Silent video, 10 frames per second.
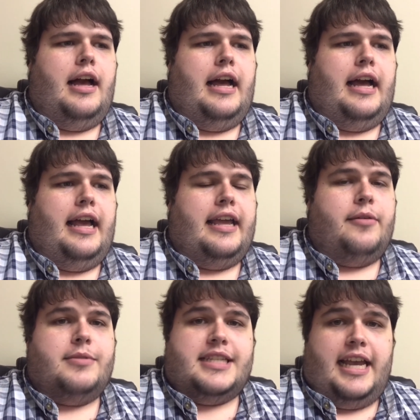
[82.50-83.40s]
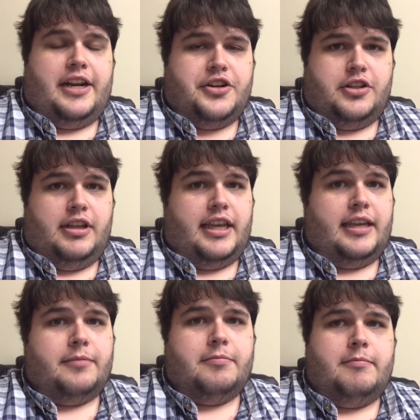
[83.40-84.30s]
I was
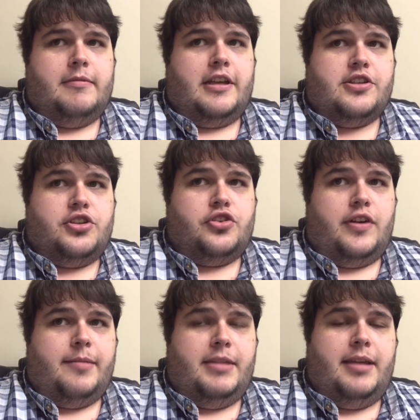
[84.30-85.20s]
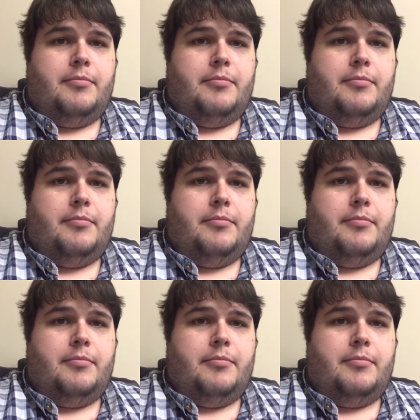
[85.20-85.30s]
actually extremely